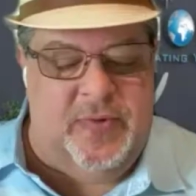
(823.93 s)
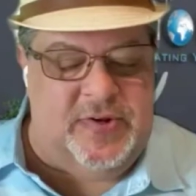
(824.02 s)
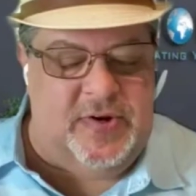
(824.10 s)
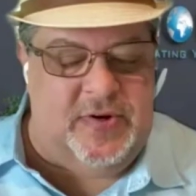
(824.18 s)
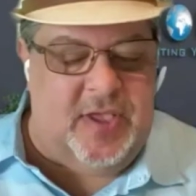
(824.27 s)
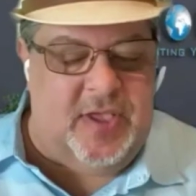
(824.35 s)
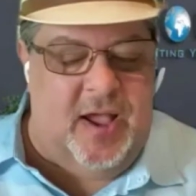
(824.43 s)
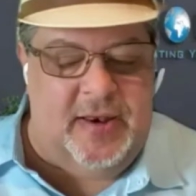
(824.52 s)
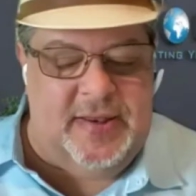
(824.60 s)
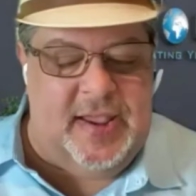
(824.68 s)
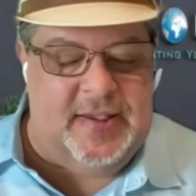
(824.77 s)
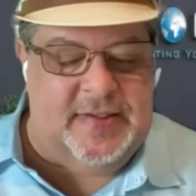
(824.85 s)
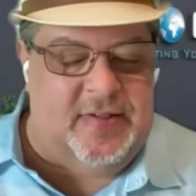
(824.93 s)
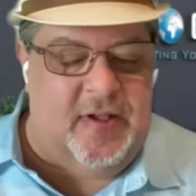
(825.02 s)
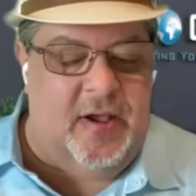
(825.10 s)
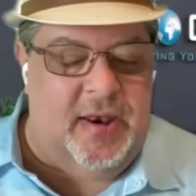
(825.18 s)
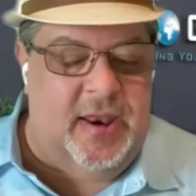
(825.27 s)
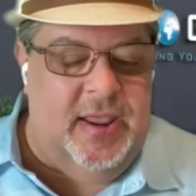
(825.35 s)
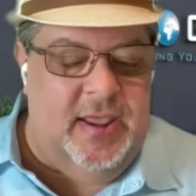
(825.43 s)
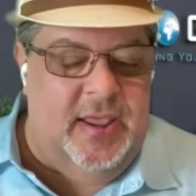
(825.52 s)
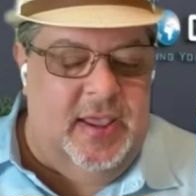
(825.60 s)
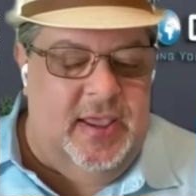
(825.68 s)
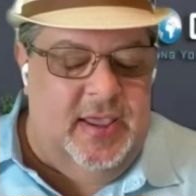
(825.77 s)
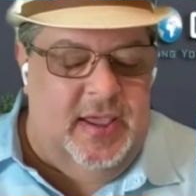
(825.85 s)
original context on
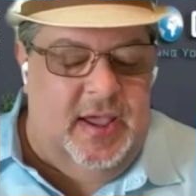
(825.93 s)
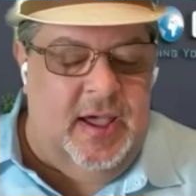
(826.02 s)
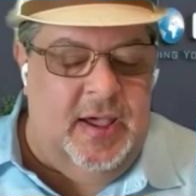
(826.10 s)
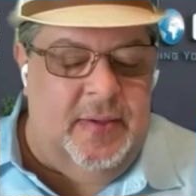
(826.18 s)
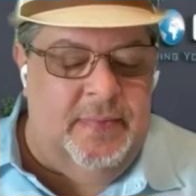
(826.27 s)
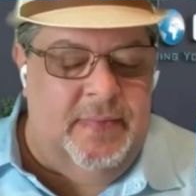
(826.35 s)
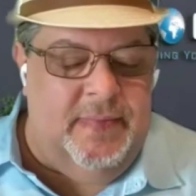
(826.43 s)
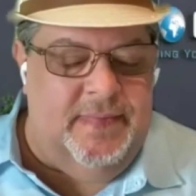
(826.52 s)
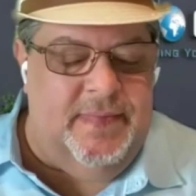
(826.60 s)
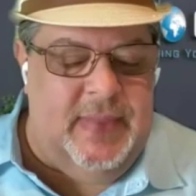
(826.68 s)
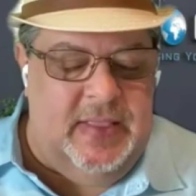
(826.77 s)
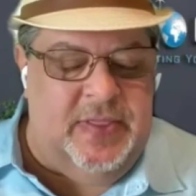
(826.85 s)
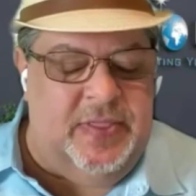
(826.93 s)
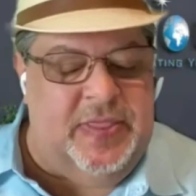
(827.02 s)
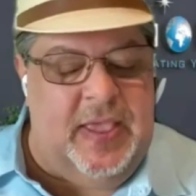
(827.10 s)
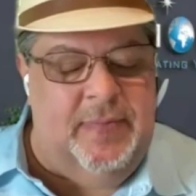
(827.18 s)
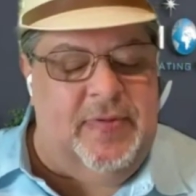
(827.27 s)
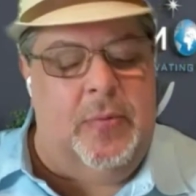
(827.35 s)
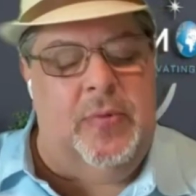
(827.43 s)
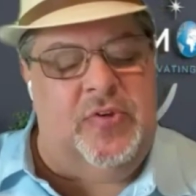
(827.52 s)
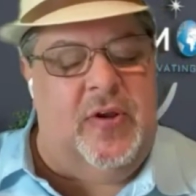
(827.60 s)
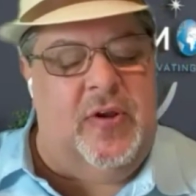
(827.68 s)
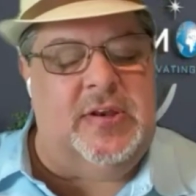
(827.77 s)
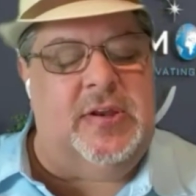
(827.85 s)
um, the themes that we
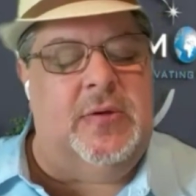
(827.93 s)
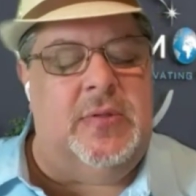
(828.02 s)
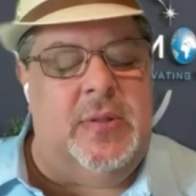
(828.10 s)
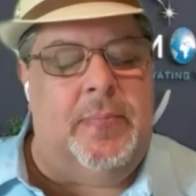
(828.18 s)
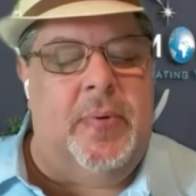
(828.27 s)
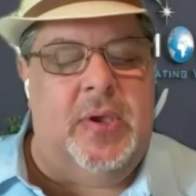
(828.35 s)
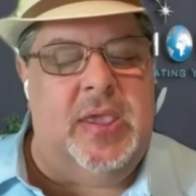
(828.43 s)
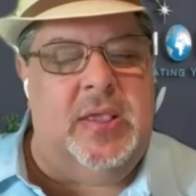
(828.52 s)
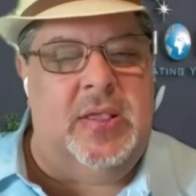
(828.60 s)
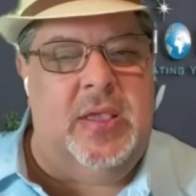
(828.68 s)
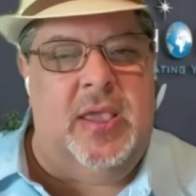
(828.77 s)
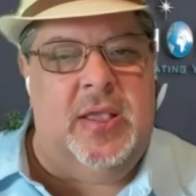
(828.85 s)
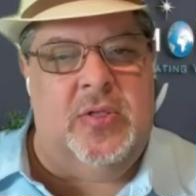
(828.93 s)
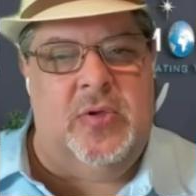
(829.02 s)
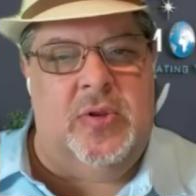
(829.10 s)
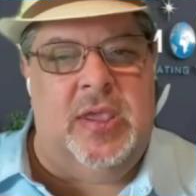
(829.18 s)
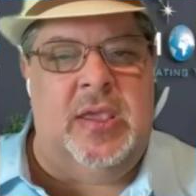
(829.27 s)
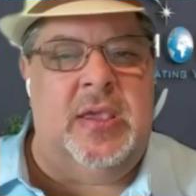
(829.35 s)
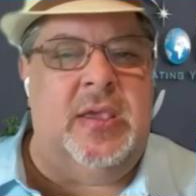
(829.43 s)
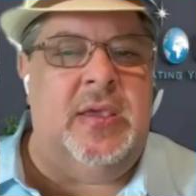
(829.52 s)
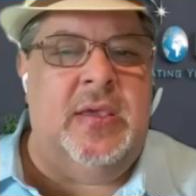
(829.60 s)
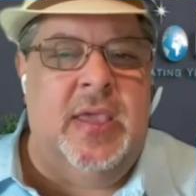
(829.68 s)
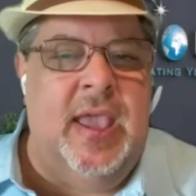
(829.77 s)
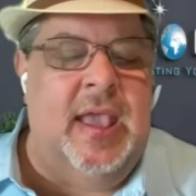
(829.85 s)
tried to do in the book, in,
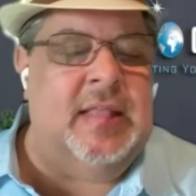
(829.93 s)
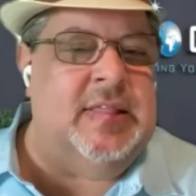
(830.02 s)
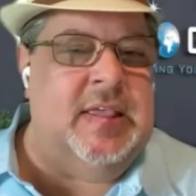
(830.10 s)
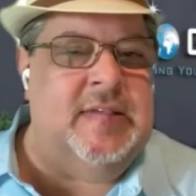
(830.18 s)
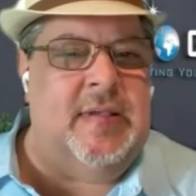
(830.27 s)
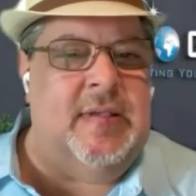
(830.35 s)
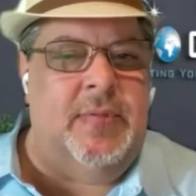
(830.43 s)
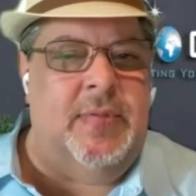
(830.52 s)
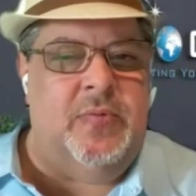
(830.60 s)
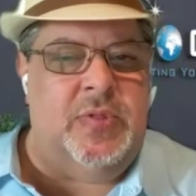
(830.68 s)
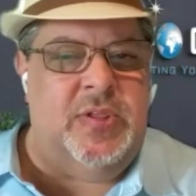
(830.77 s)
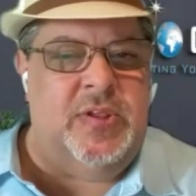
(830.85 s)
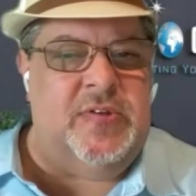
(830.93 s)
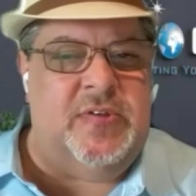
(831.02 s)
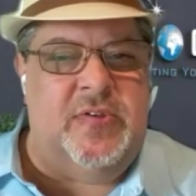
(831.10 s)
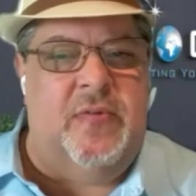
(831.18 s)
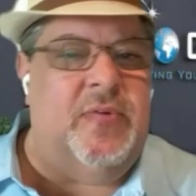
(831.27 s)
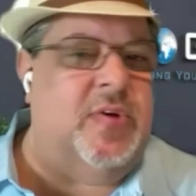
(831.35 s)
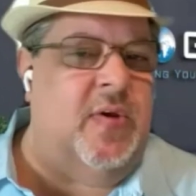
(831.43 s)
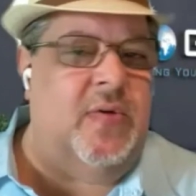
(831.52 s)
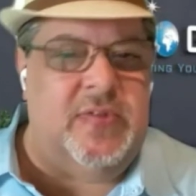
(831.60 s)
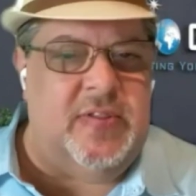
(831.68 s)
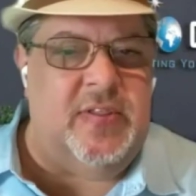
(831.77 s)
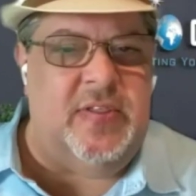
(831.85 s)
including at least some of the religious
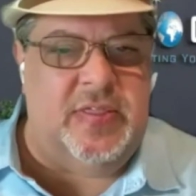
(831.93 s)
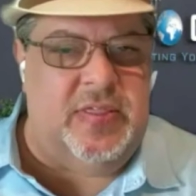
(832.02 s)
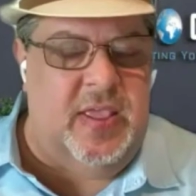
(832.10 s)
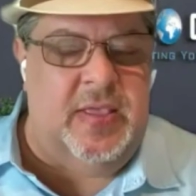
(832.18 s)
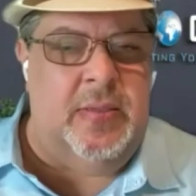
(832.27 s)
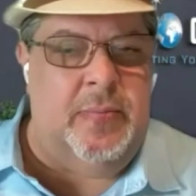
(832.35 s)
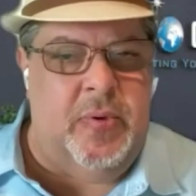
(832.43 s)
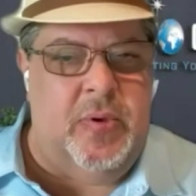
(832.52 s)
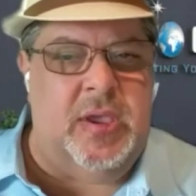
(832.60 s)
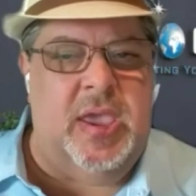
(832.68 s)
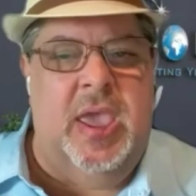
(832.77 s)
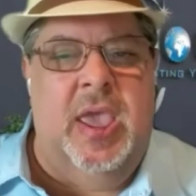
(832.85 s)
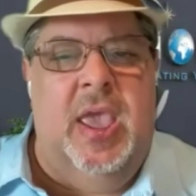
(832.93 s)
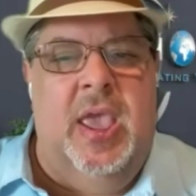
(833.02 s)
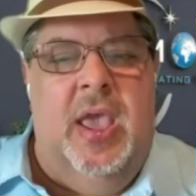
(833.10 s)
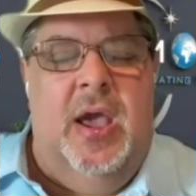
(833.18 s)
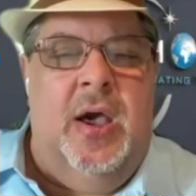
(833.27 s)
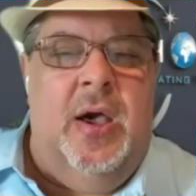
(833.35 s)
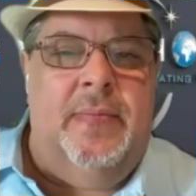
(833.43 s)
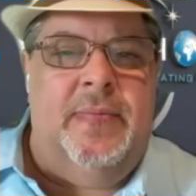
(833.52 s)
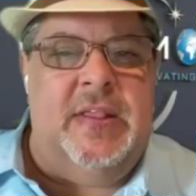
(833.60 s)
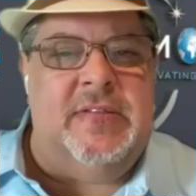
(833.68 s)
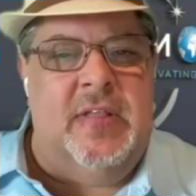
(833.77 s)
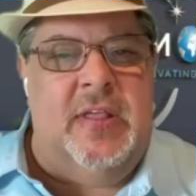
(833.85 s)
overtones in the in the book, uh,
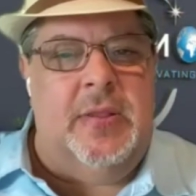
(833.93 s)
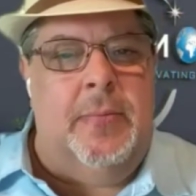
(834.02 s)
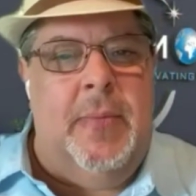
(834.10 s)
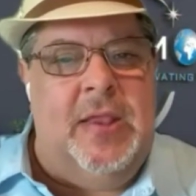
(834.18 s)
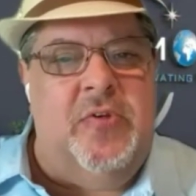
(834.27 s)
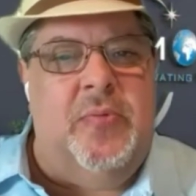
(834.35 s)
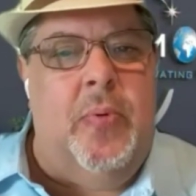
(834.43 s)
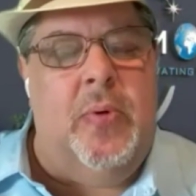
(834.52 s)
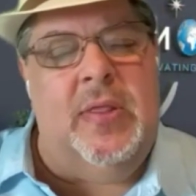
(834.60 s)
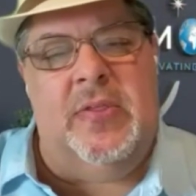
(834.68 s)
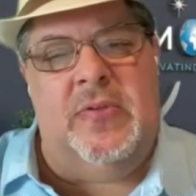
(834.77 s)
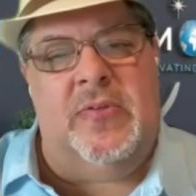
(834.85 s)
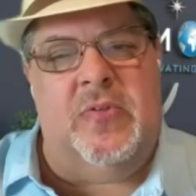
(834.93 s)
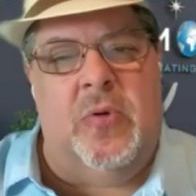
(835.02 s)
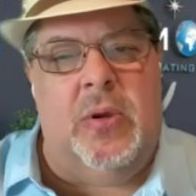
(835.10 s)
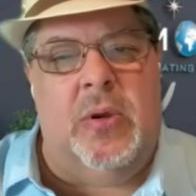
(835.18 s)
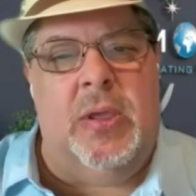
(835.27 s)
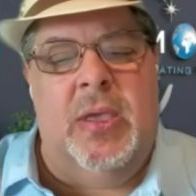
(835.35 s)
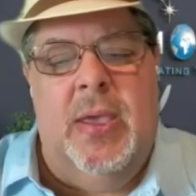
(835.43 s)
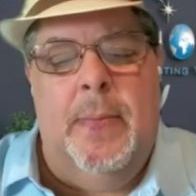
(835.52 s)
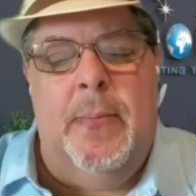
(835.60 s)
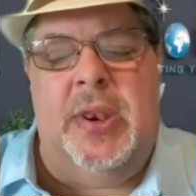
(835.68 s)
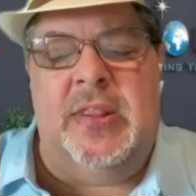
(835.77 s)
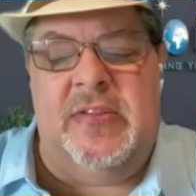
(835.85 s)
that's not the major point of the story,
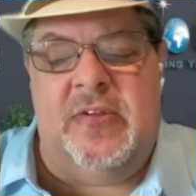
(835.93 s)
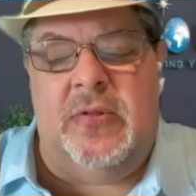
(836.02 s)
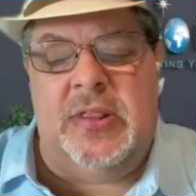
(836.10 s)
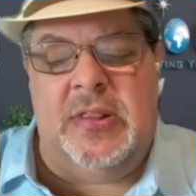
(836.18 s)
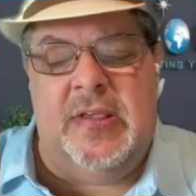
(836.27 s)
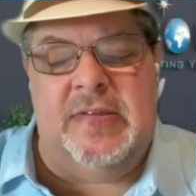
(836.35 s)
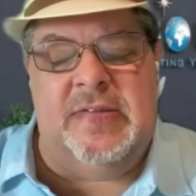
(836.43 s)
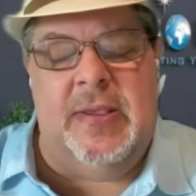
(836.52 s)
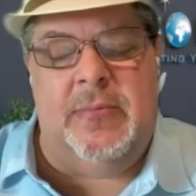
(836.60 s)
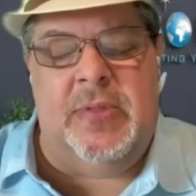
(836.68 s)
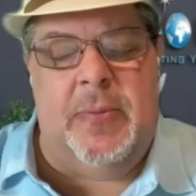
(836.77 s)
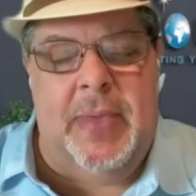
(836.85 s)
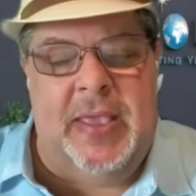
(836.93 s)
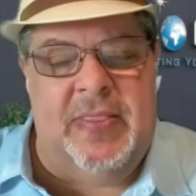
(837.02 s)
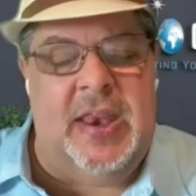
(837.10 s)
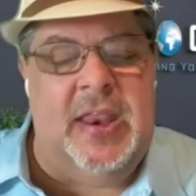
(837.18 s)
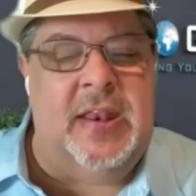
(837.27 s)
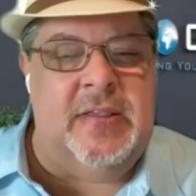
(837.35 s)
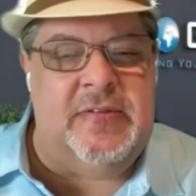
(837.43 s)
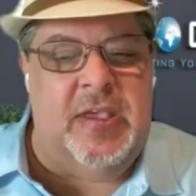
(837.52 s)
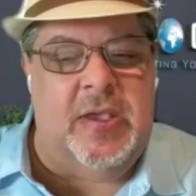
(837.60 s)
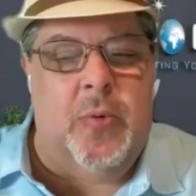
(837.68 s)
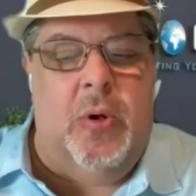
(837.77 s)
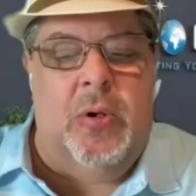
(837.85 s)
but it certainly does seem to me that in the
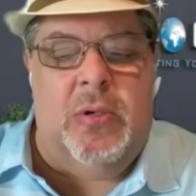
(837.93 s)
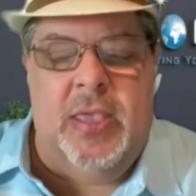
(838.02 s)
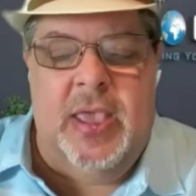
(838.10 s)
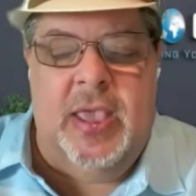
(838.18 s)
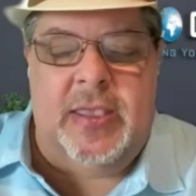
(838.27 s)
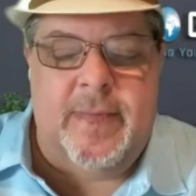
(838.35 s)
sequel,